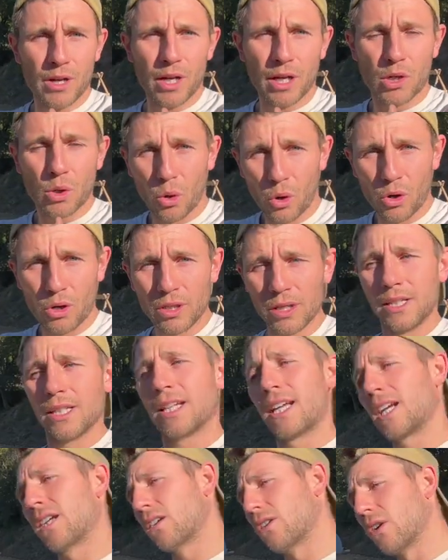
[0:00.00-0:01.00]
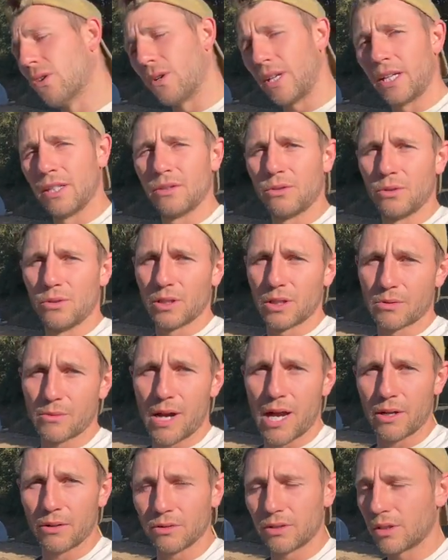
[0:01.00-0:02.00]
corn can go into the
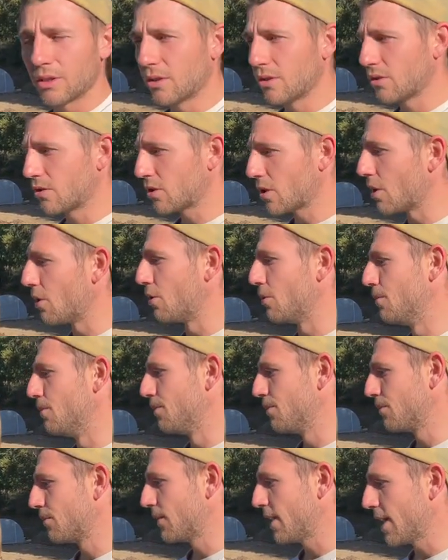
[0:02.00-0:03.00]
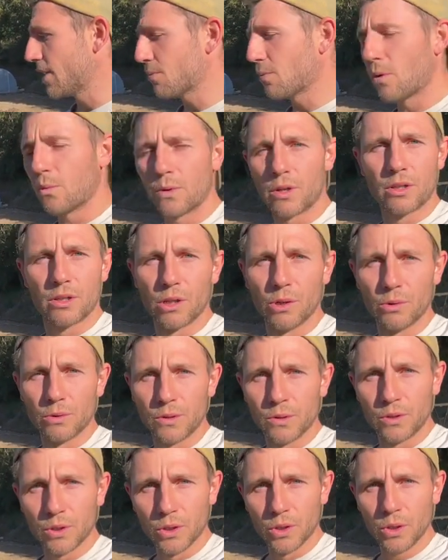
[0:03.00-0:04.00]
ground. So that's what we're going
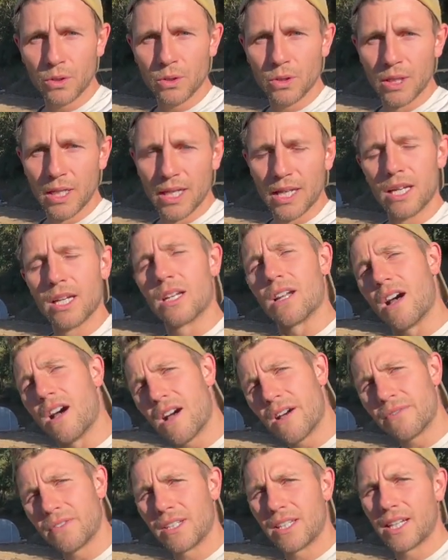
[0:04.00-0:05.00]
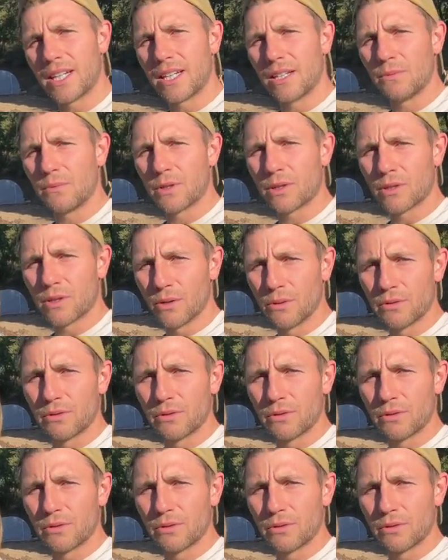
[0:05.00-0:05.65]
to do. And after that, we're going